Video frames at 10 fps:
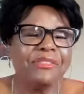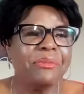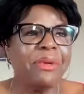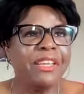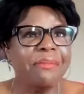just
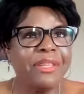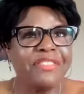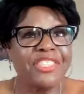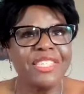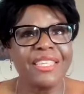remind me of
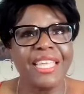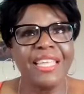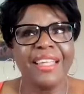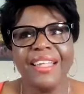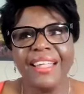
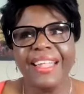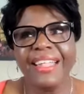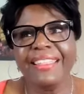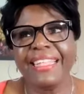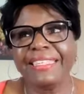cheesecake.
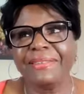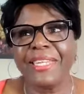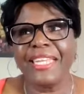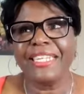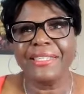That's
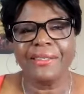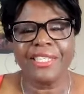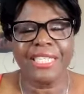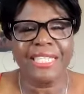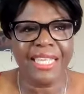what I do.
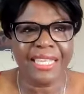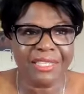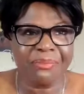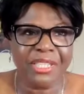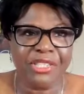Cheesecake
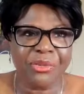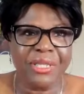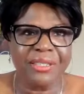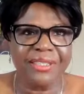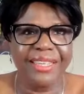is my
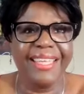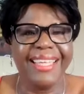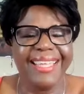treat. And